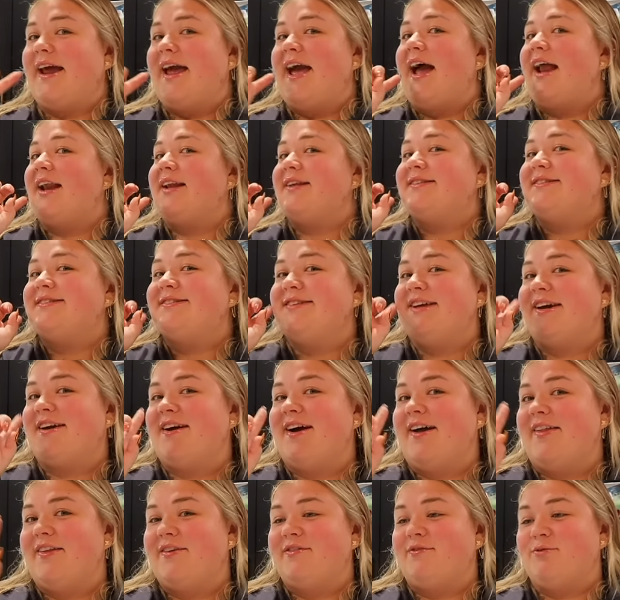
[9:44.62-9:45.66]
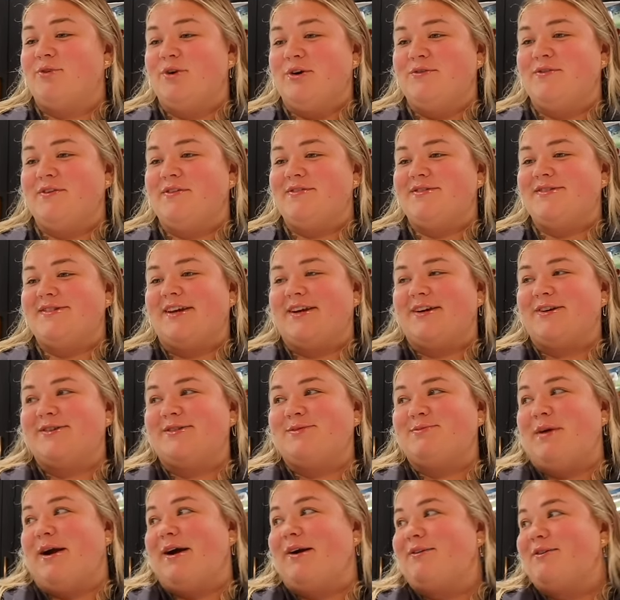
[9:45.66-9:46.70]
I had to stick on the roof of
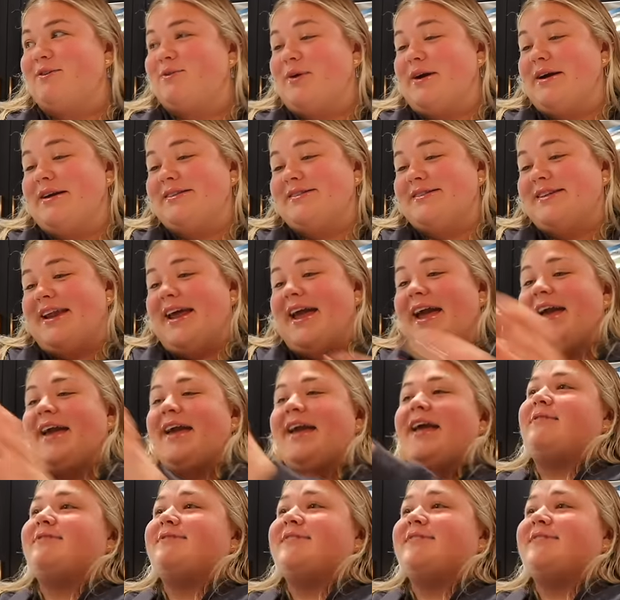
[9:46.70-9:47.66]
Siggers' mouth twice today. So I